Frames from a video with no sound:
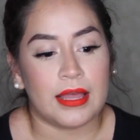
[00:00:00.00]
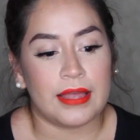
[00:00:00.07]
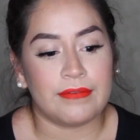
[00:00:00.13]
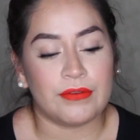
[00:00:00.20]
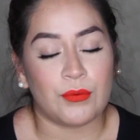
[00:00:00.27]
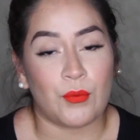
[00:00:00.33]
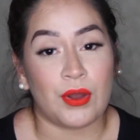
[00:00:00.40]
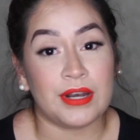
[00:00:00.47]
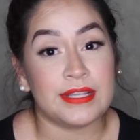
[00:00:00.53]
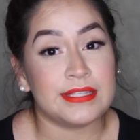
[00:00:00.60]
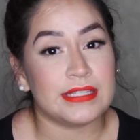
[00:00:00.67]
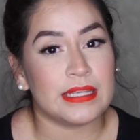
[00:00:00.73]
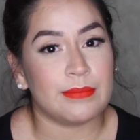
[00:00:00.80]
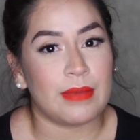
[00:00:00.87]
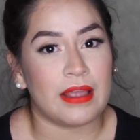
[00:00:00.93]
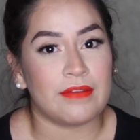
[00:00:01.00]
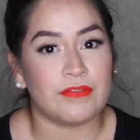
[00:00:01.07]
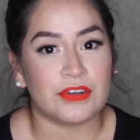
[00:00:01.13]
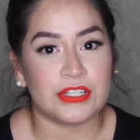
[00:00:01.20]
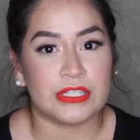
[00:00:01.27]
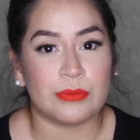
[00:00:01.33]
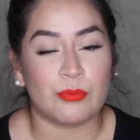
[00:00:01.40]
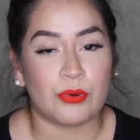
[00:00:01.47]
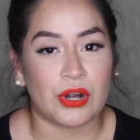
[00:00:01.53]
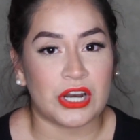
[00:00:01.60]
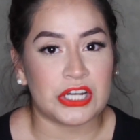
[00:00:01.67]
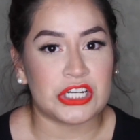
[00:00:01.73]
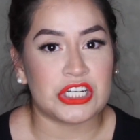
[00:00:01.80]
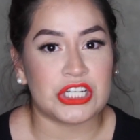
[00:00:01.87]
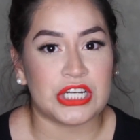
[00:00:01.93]
If you want to see my first
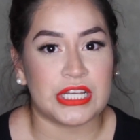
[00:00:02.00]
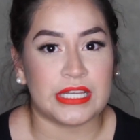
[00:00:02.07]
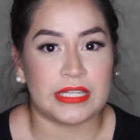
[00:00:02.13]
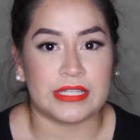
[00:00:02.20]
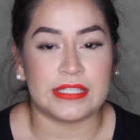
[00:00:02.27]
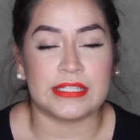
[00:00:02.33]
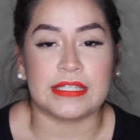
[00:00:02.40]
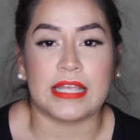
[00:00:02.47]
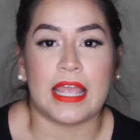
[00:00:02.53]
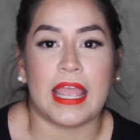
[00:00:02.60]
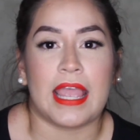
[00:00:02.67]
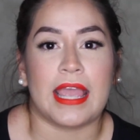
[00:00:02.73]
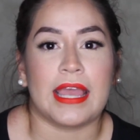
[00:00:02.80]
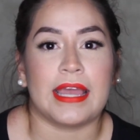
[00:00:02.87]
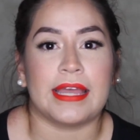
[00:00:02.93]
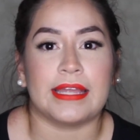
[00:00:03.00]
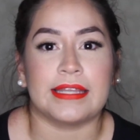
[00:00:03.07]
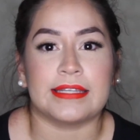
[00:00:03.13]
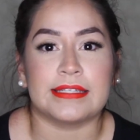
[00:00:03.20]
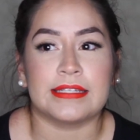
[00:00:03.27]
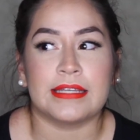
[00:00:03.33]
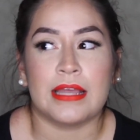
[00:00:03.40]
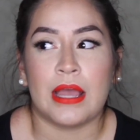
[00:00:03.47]
impressions and